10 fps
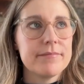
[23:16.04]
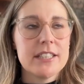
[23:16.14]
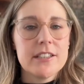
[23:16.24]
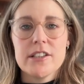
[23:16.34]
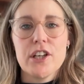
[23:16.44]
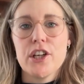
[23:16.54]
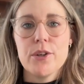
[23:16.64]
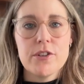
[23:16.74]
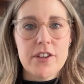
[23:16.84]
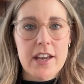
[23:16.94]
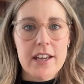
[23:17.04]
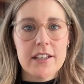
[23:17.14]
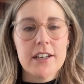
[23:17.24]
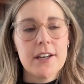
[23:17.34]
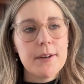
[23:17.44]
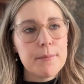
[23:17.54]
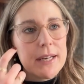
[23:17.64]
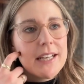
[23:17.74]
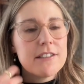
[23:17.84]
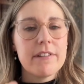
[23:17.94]
this isn't a huge thing, but
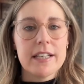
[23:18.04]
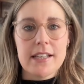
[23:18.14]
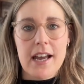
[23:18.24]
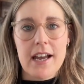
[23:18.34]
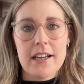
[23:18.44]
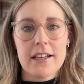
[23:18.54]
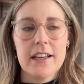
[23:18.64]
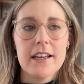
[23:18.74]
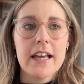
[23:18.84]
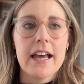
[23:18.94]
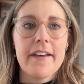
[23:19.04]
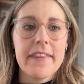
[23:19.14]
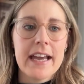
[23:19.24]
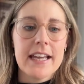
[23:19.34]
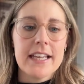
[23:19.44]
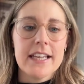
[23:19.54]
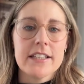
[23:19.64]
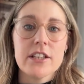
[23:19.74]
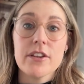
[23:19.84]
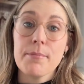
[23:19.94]
it is a renter hack, and that
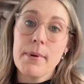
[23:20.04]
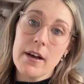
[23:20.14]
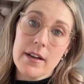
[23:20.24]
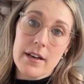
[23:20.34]
is the puck